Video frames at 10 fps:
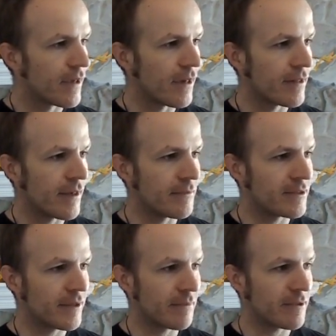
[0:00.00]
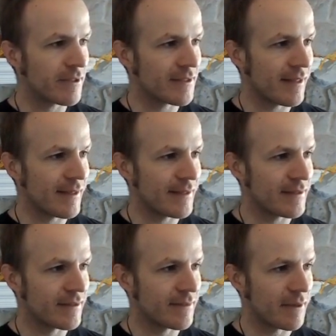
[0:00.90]
The image stream looks like this. You
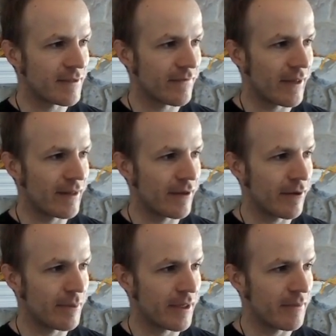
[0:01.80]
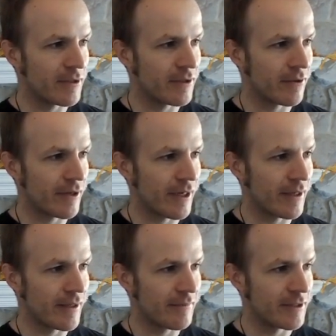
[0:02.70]
specify in the notebook image
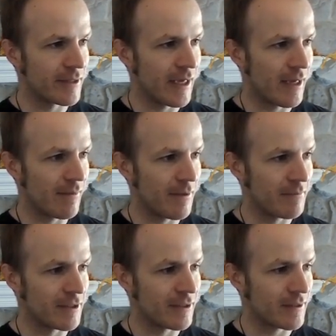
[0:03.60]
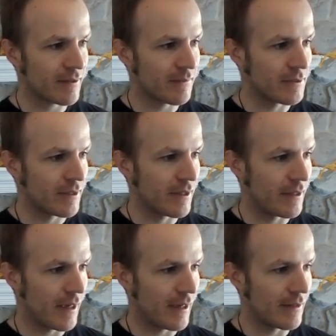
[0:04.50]
URL, image name, image description,
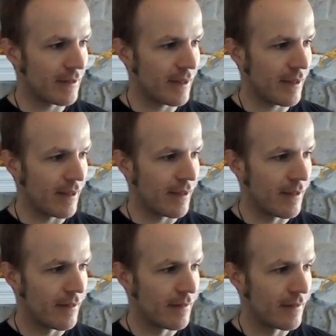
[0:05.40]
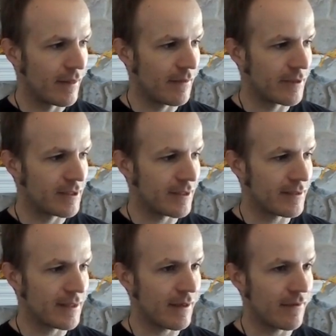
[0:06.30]
and the image
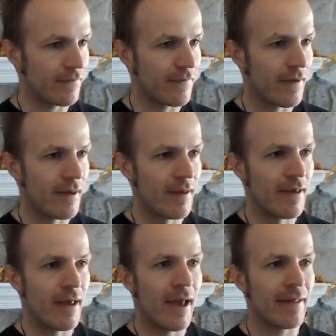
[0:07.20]
itself. And